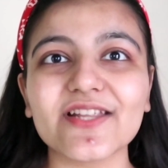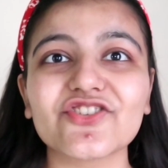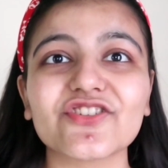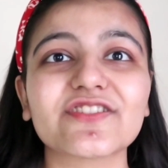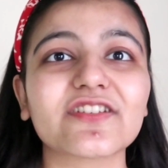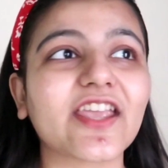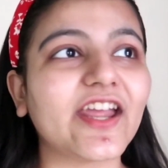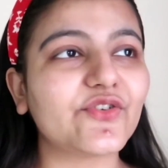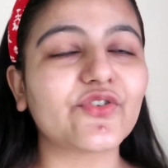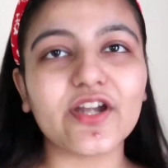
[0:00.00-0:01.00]
let's just
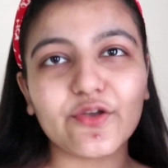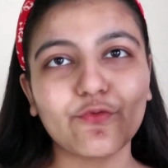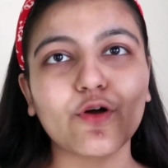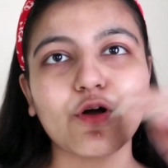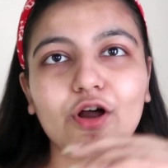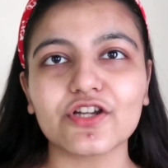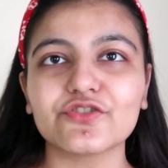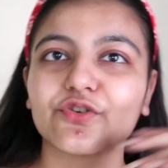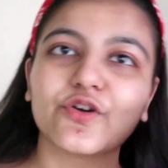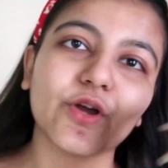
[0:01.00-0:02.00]
get ready for
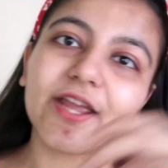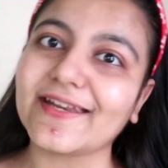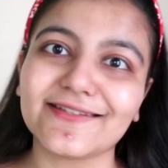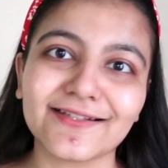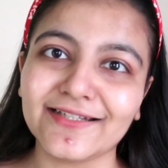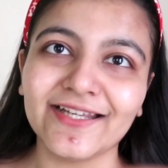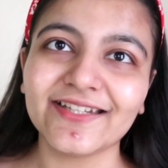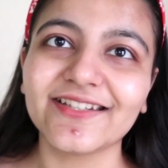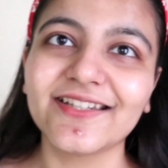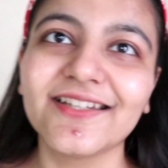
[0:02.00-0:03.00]
college, we're getting
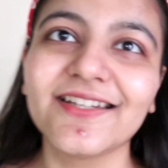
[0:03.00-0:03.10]
late.